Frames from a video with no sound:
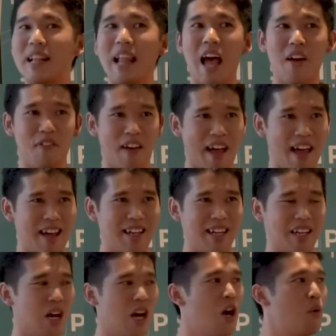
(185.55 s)
left
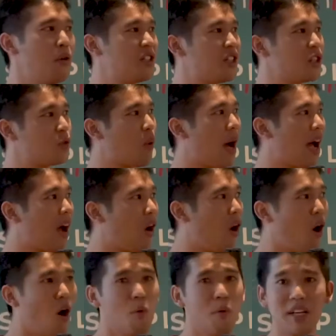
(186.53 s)
hanging, which is why I
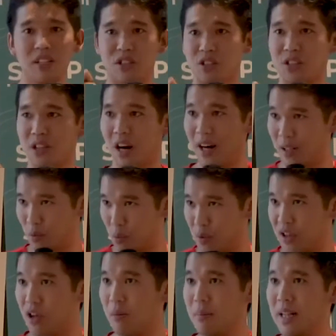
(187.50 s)
always start
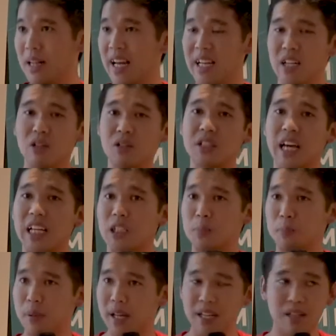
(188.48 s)
with your millennials,
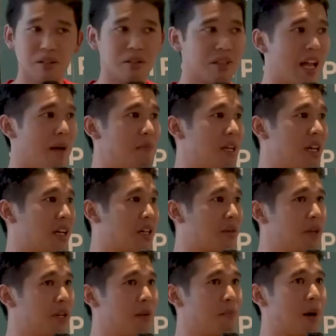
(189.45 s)
explaining to them their
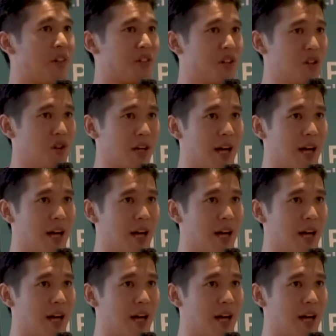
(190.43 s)
career path in your